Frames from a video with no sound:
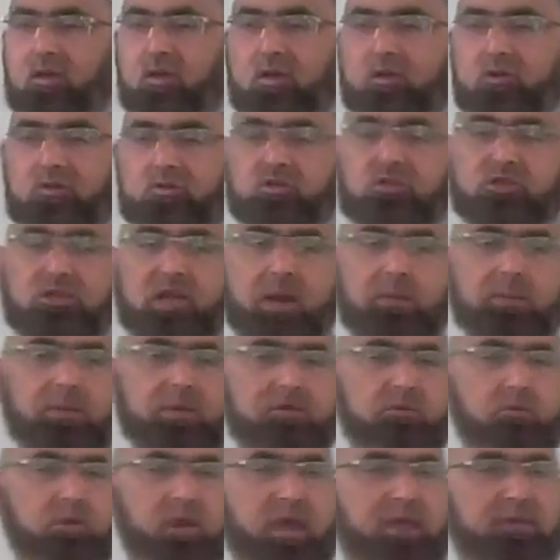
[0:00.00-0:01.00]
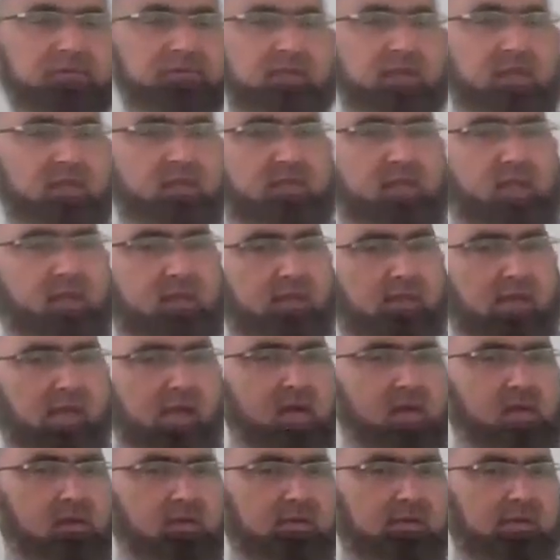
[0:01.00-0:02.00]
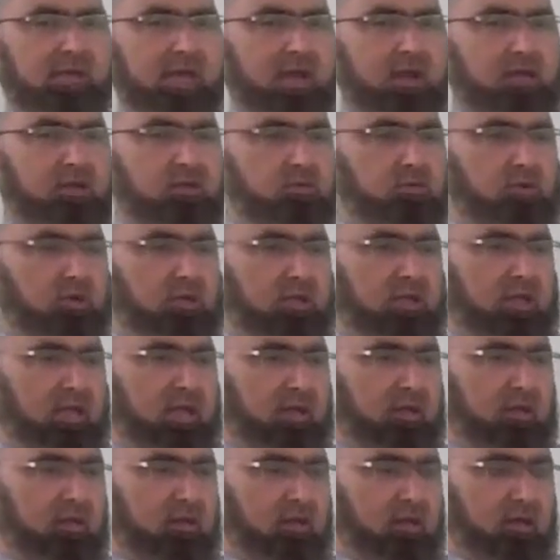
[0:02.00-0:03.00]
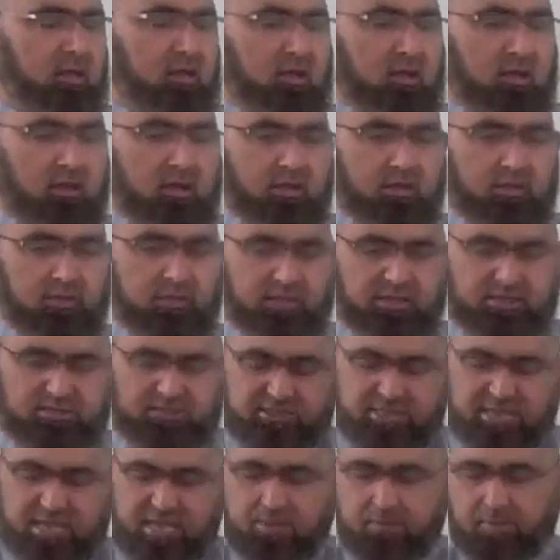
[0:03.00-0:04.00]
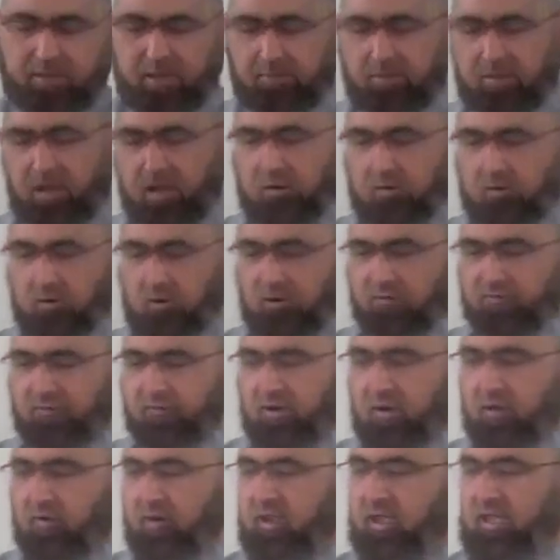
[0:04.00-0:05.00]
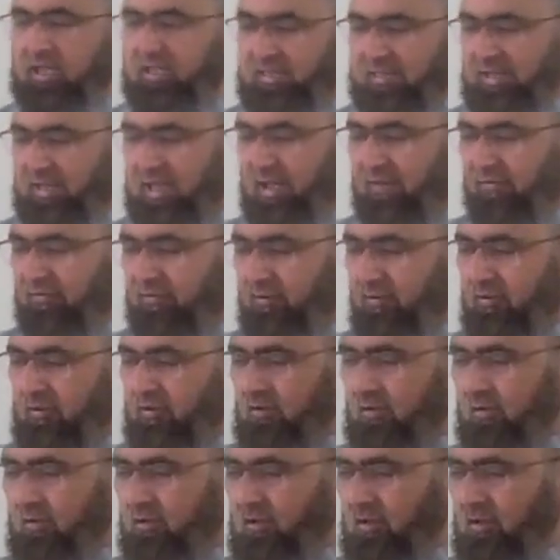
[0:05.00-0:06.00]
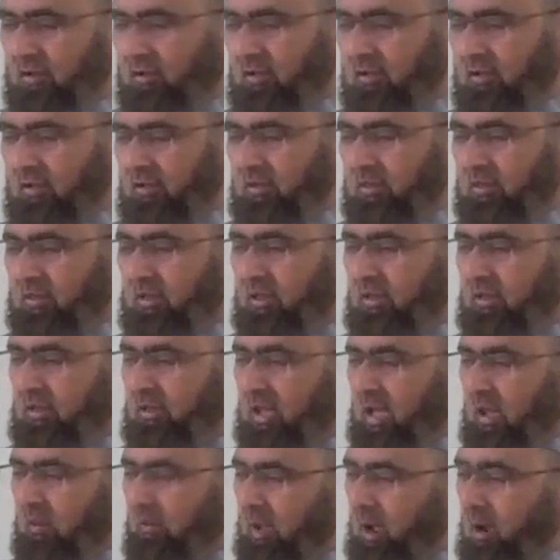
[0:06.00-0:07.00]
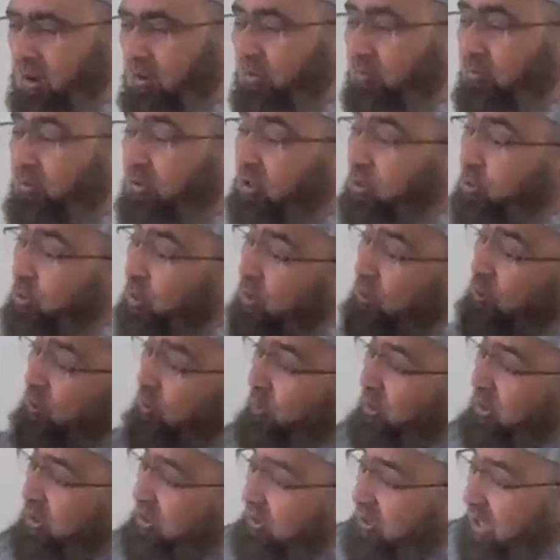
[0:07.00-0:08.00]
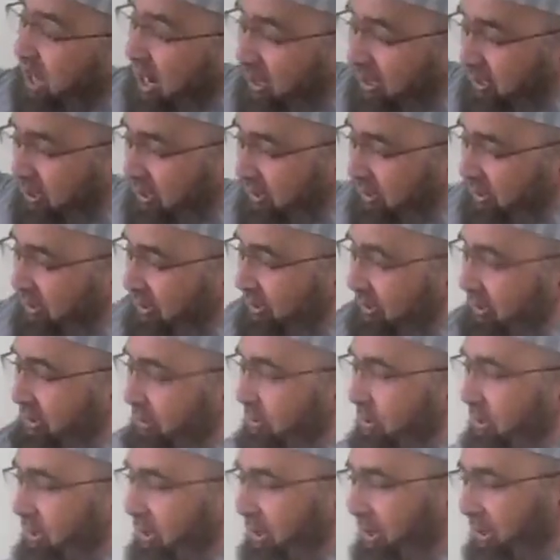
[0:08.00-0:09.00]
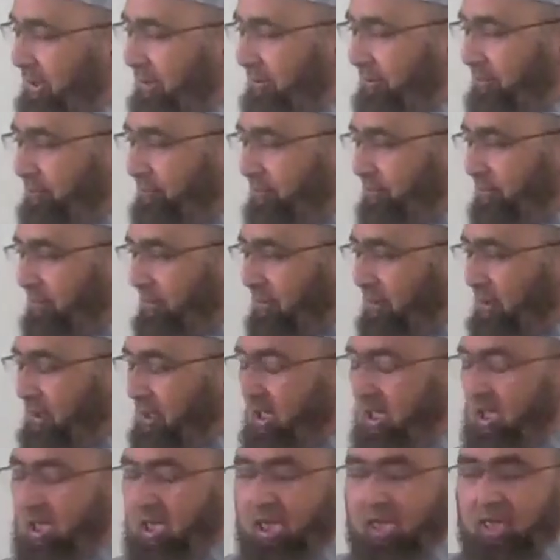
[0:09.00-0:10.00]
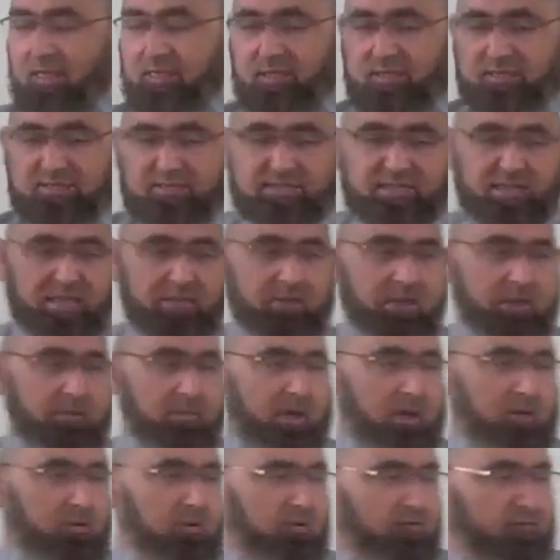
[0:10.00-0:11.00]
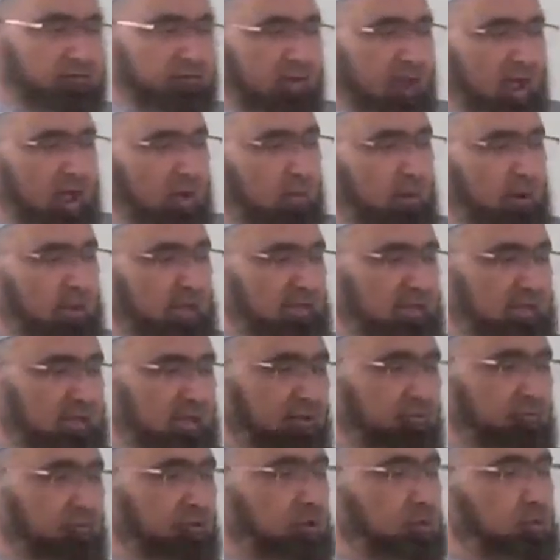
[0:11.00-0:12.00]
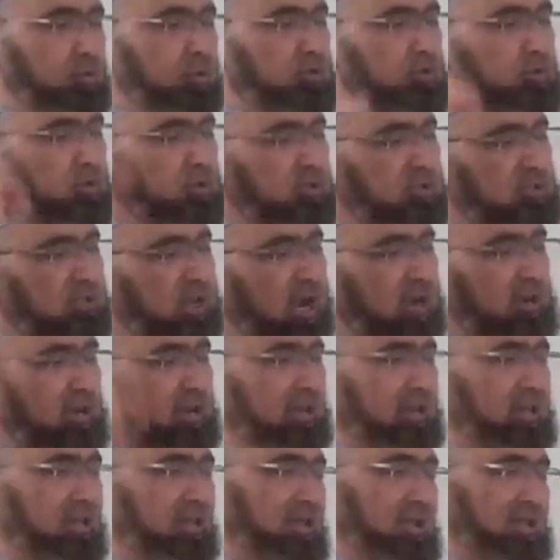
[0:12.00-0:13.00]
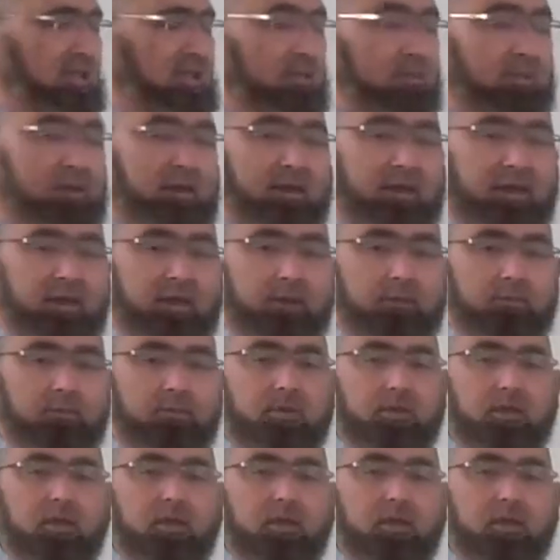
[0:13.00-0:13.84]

So Jabir's wife said that, Ya Rasulullah, the same amount of curry is left, the amount with which we started in the beginning. And the same amount of flour is left with which we started in the beginning.